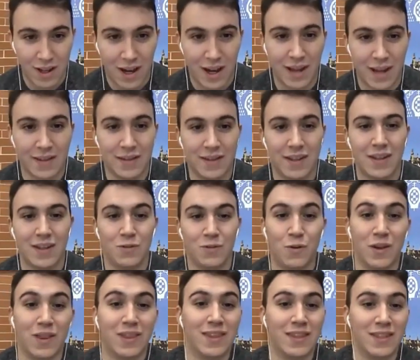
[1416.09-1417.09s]
And then
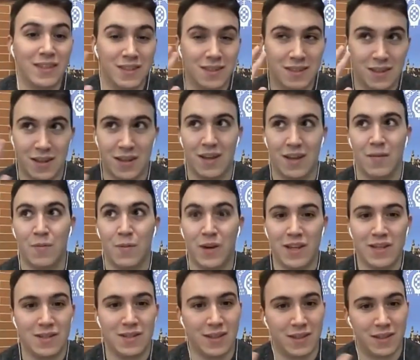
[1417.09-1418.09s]
with this
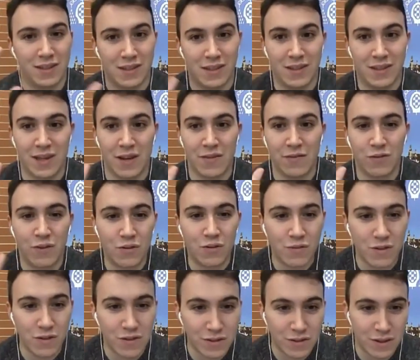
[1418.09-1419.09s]
bridge that is designed for
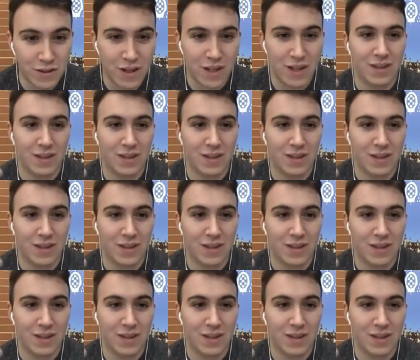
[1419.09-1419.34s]
ROS,